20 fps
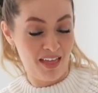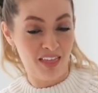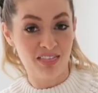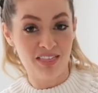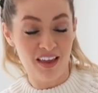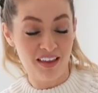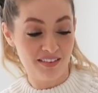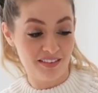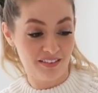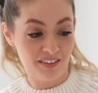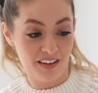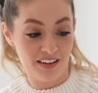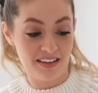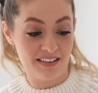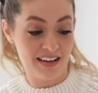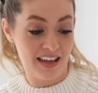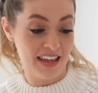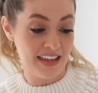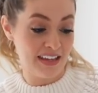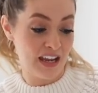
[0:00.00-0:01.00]
this is
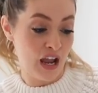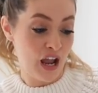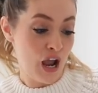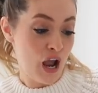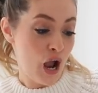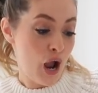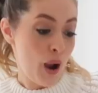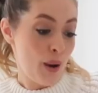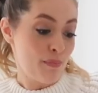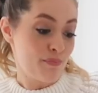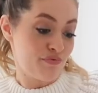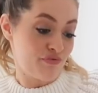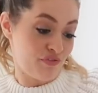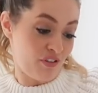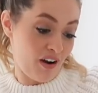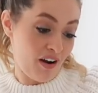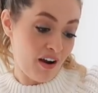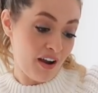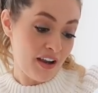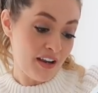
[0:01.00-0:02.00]
gonna take
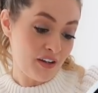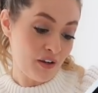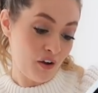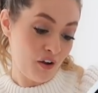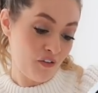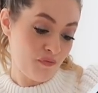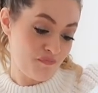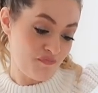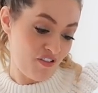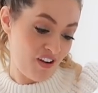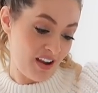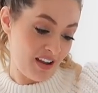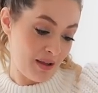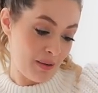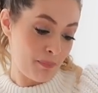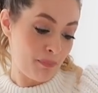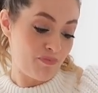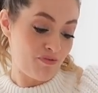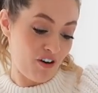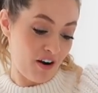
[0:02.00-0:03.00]
pride of
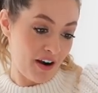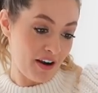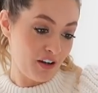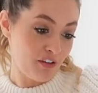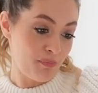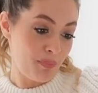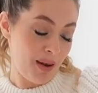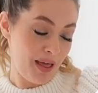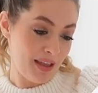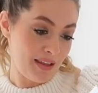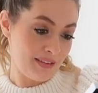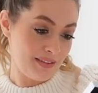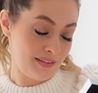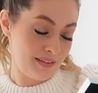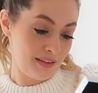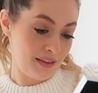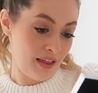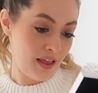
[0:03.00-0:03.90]
pra- pride of place.